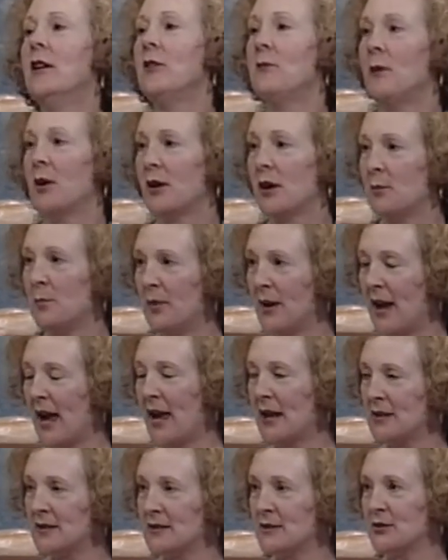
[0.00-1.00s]
the American
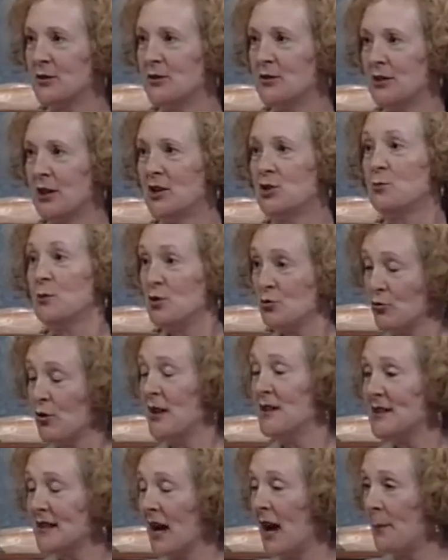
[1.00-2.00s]
Pianists Association, which
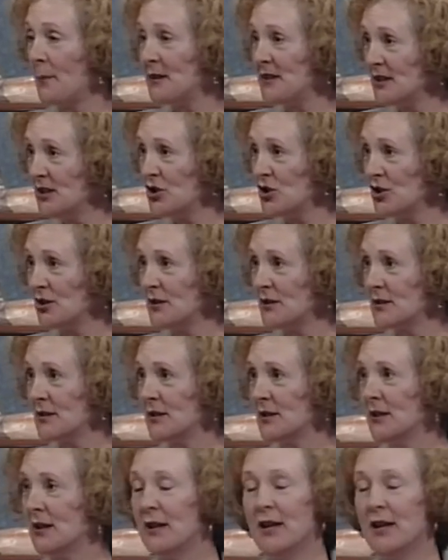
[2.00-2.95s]
runs competitions.